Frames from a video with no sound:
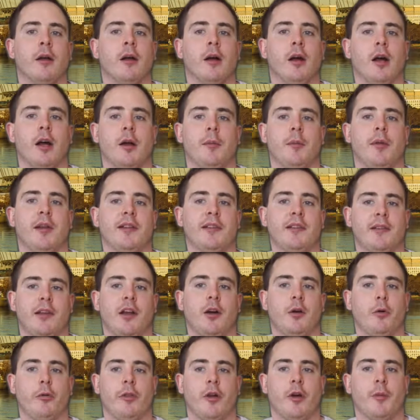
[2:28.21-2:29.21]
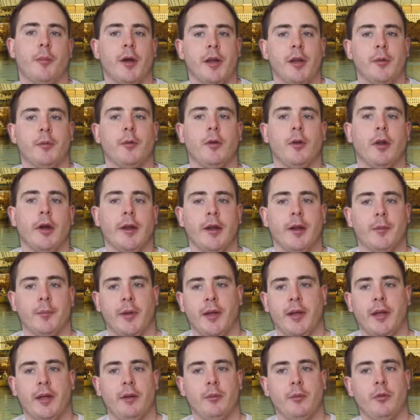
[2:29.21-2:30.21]
Let's start with our Moneyball lineup
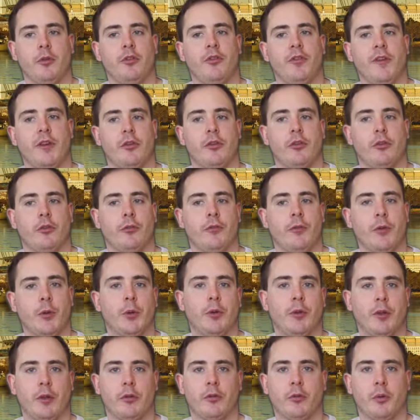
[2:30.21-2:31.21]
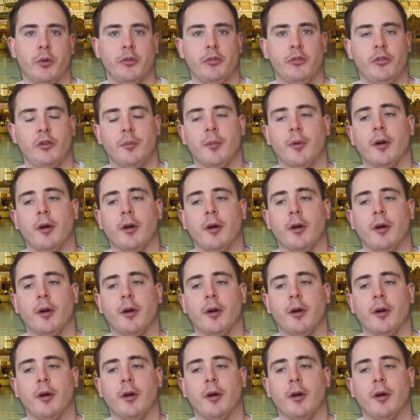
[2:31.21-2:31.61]
here, which features a few of those question